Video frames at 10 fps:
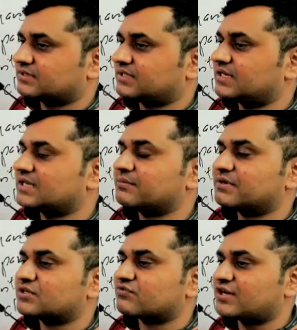They
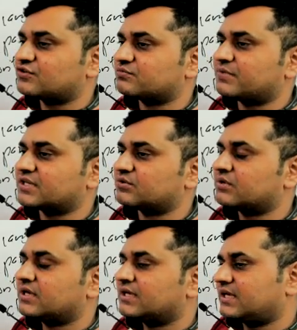never try to make
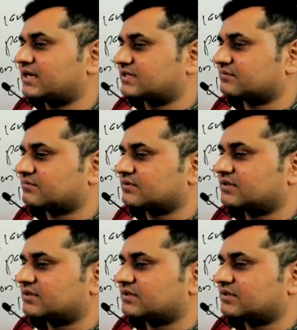you active.